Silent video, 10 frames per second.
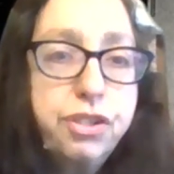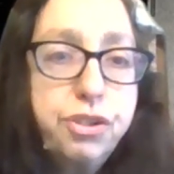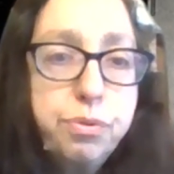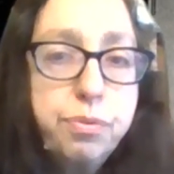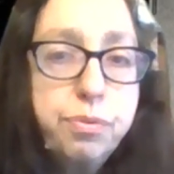
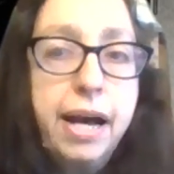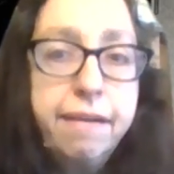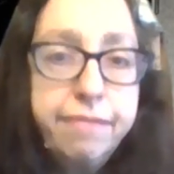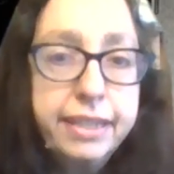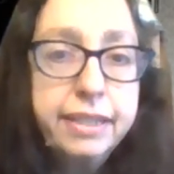to
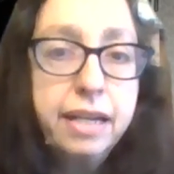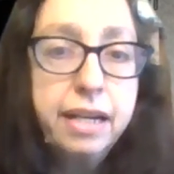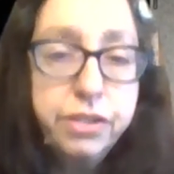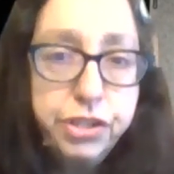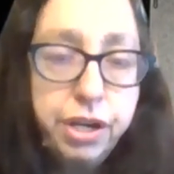having
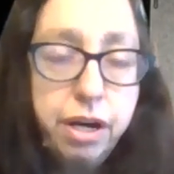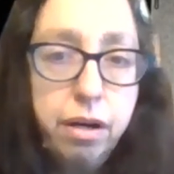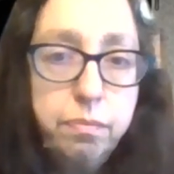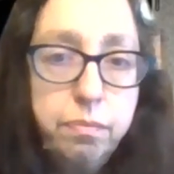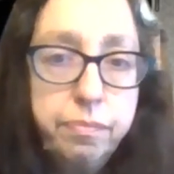a job.